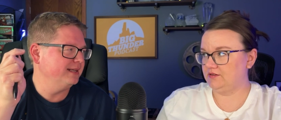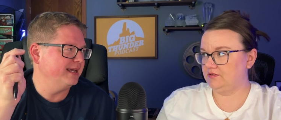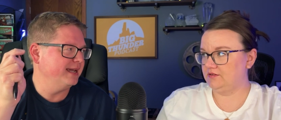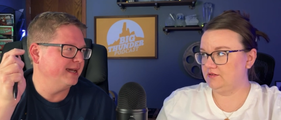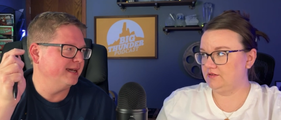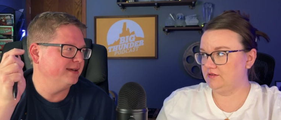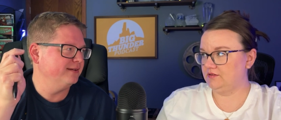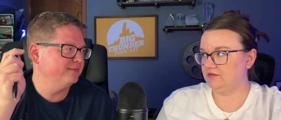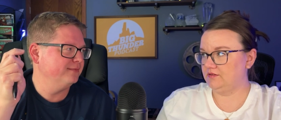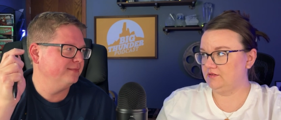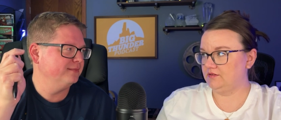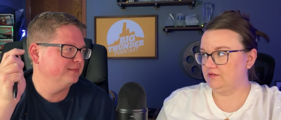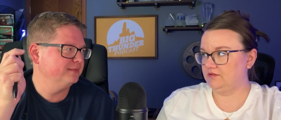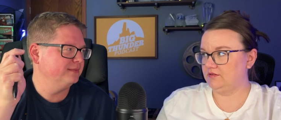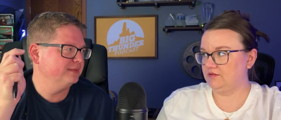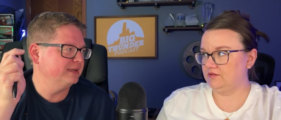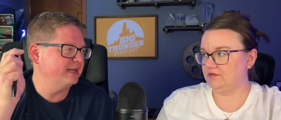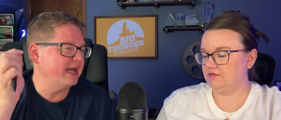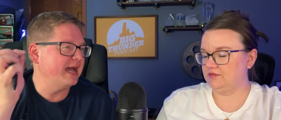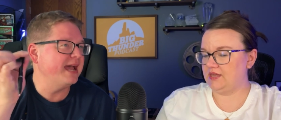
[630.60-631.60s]
Speaker 1: Yeah.
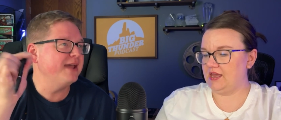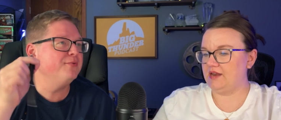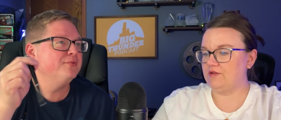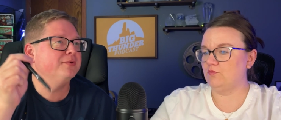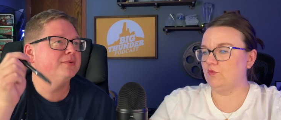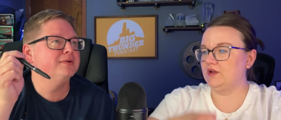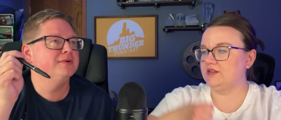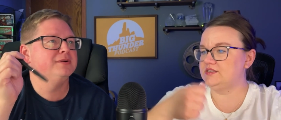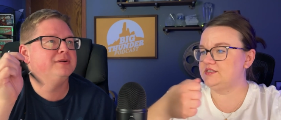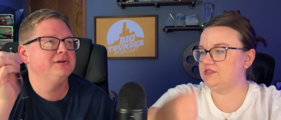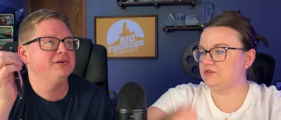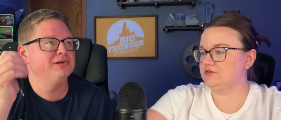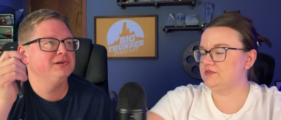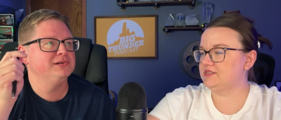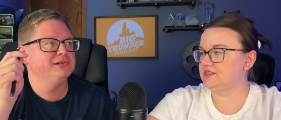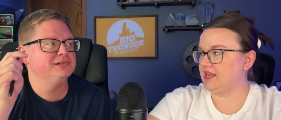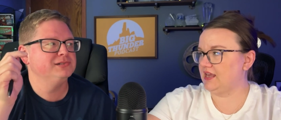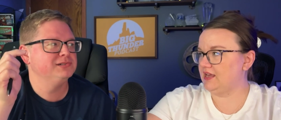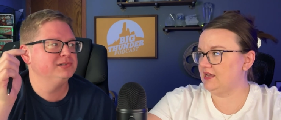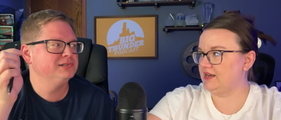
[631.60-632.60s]
Speaker 2: I, and once you
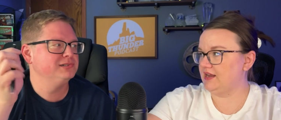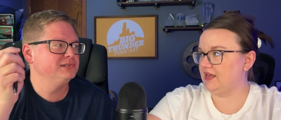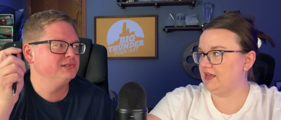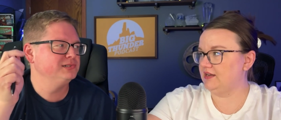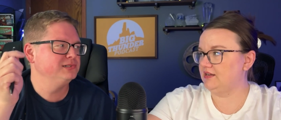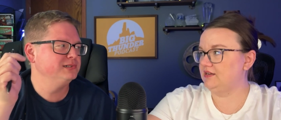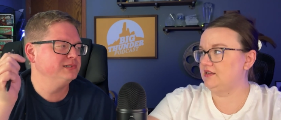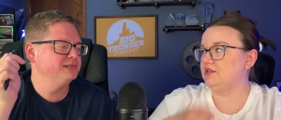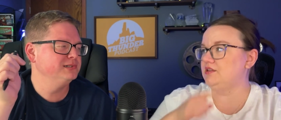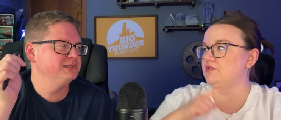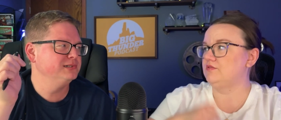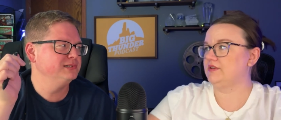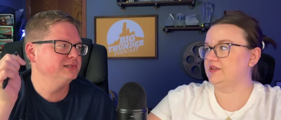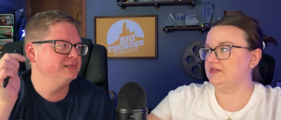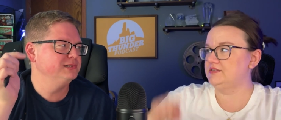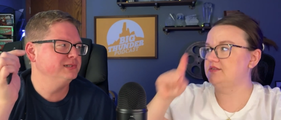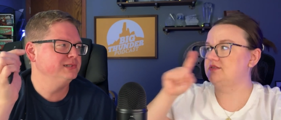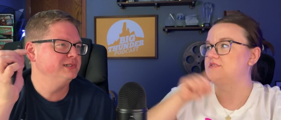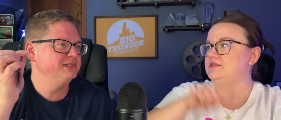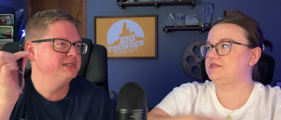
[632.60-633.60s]
scan in, you
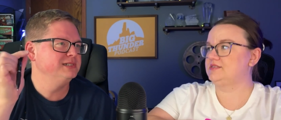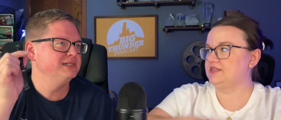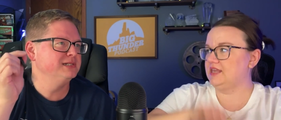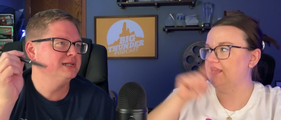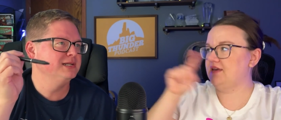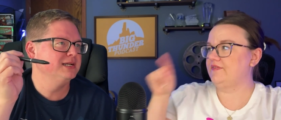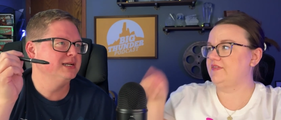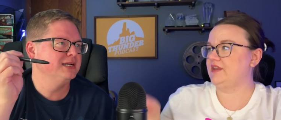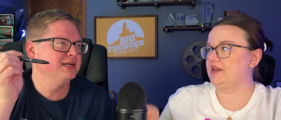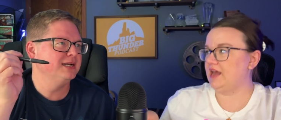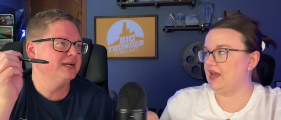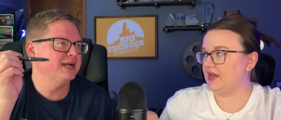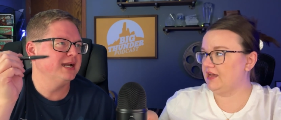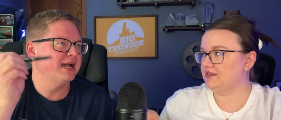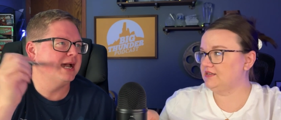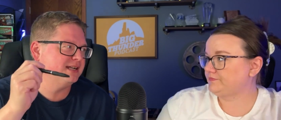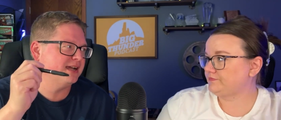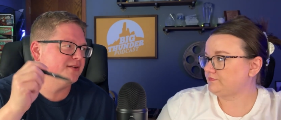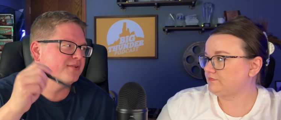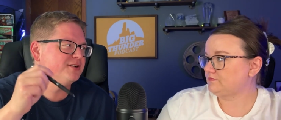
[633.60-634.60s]
can scan the
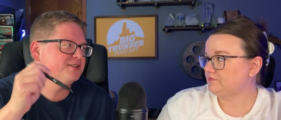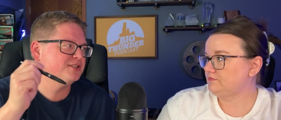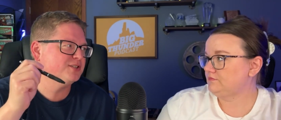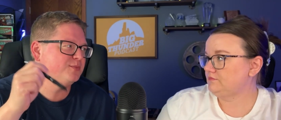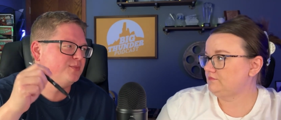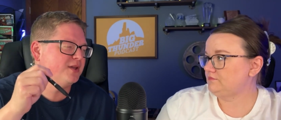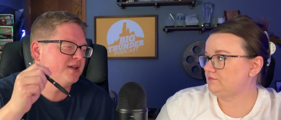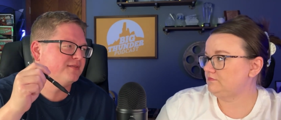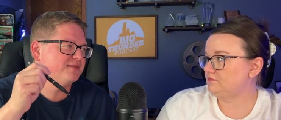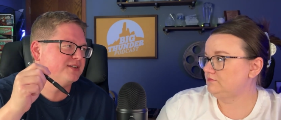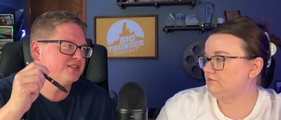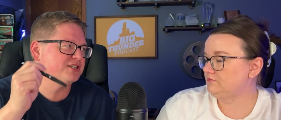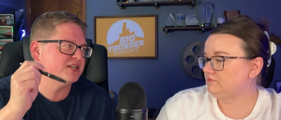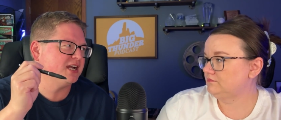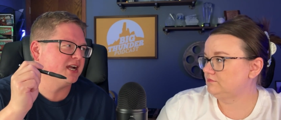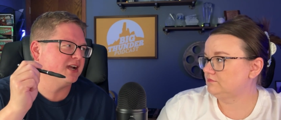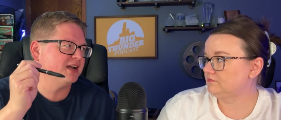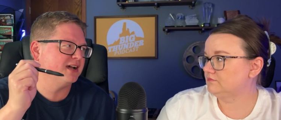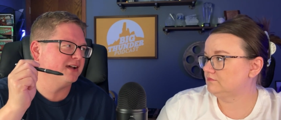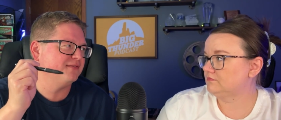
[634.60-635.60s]
neck.
Speaker 1: I would assume you have to
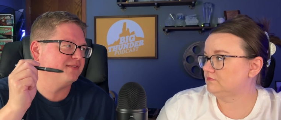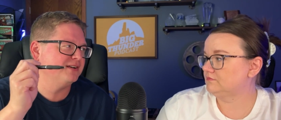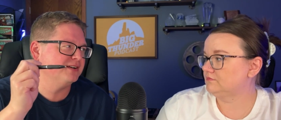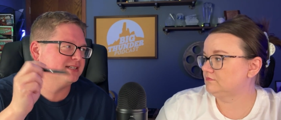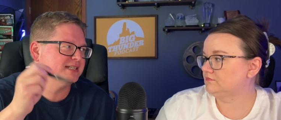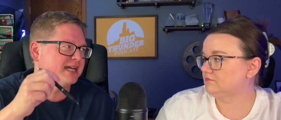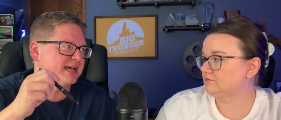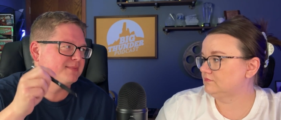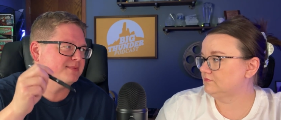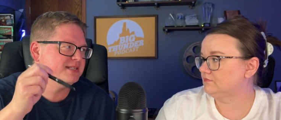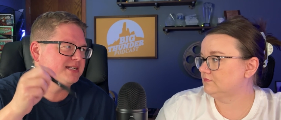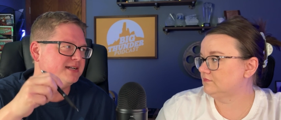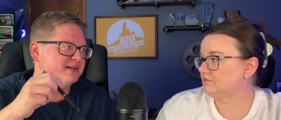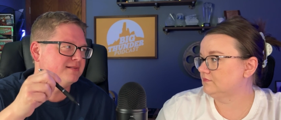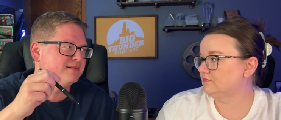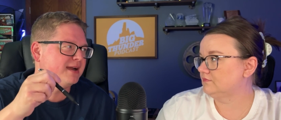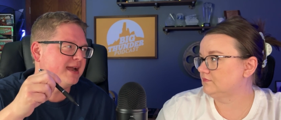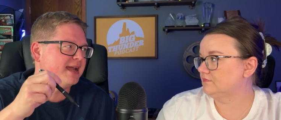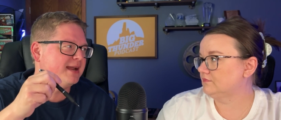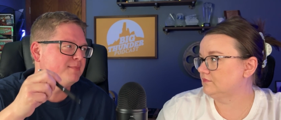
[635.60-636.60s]
check off your top tier
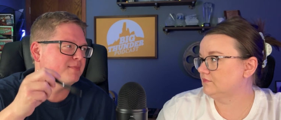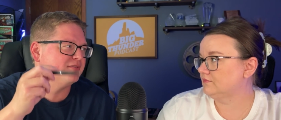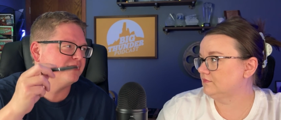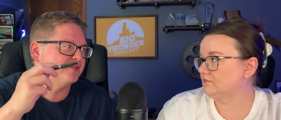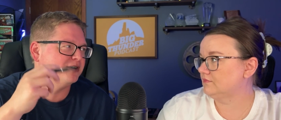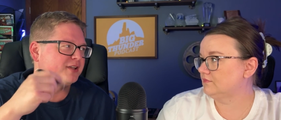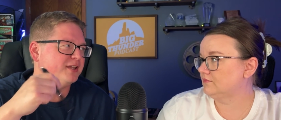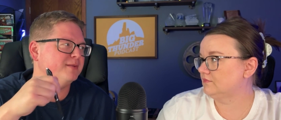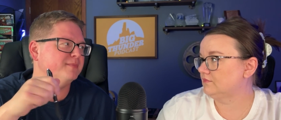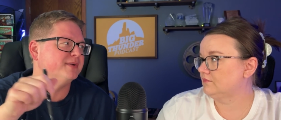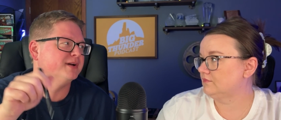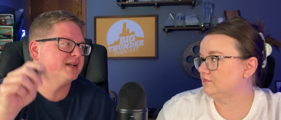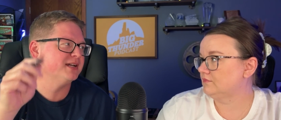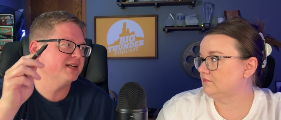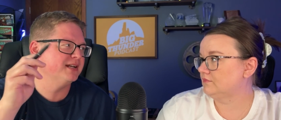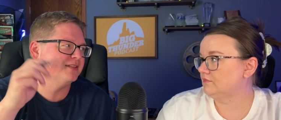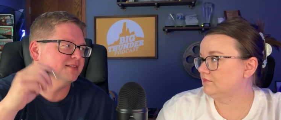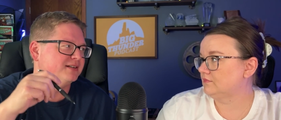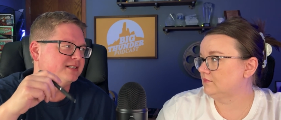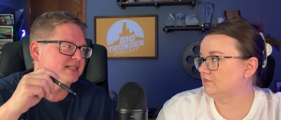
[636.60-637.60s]
ride before you can book
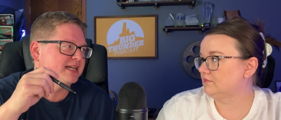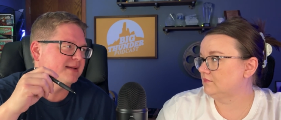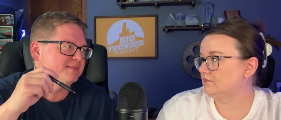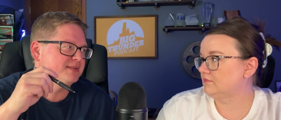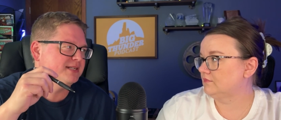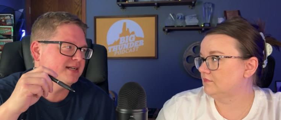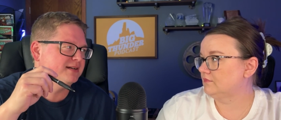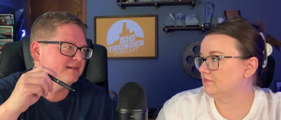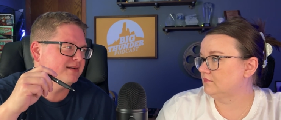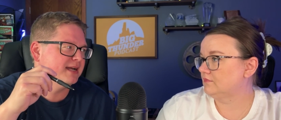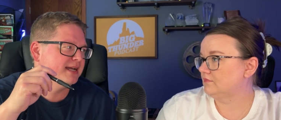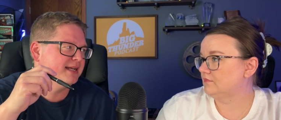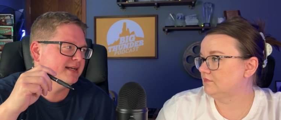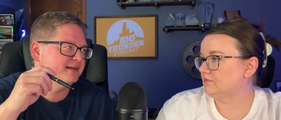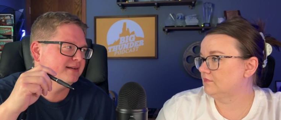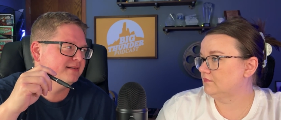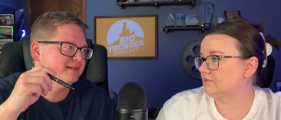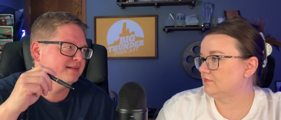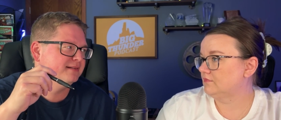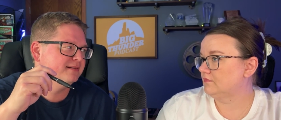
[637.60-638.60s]
another top tier
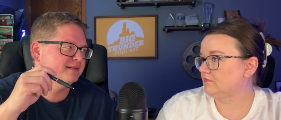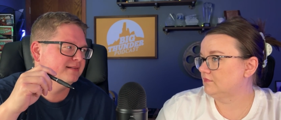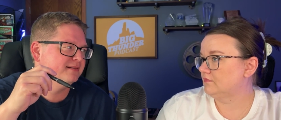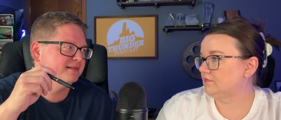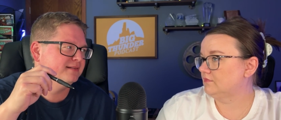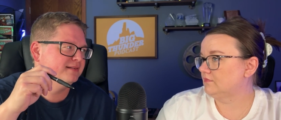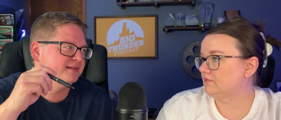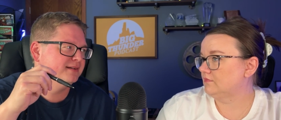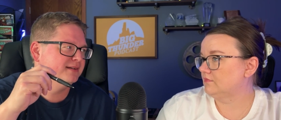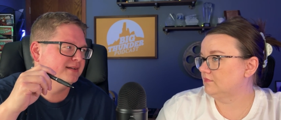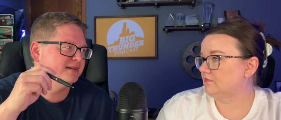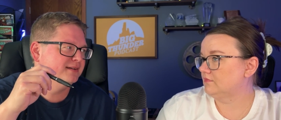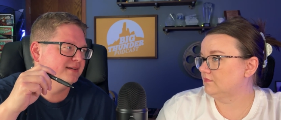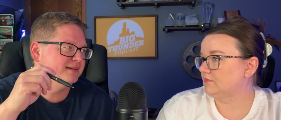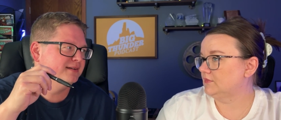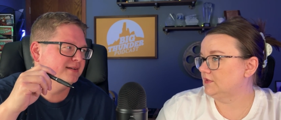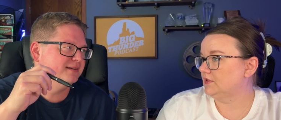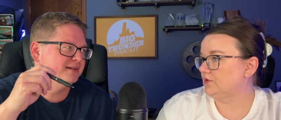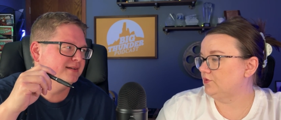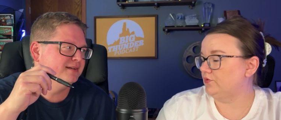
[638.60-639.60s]
ride.
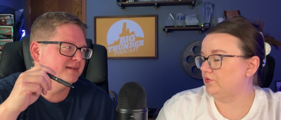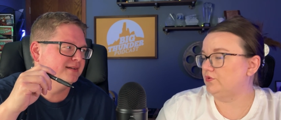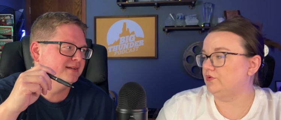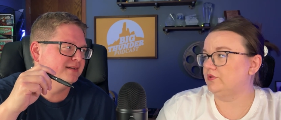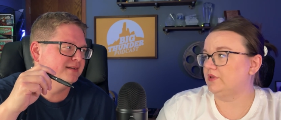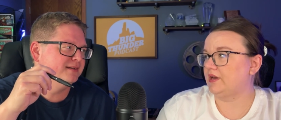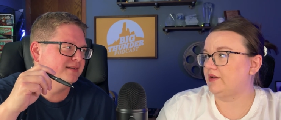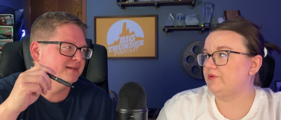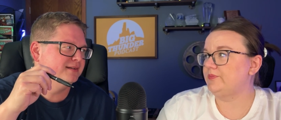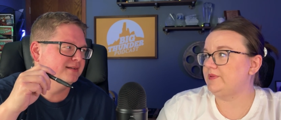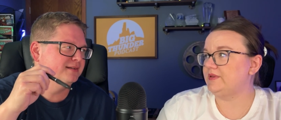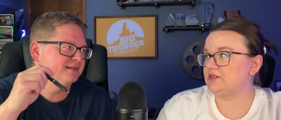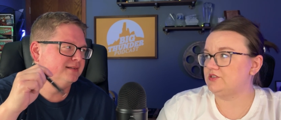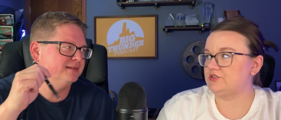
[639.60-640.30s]
Speaker 2: Ooh, that would be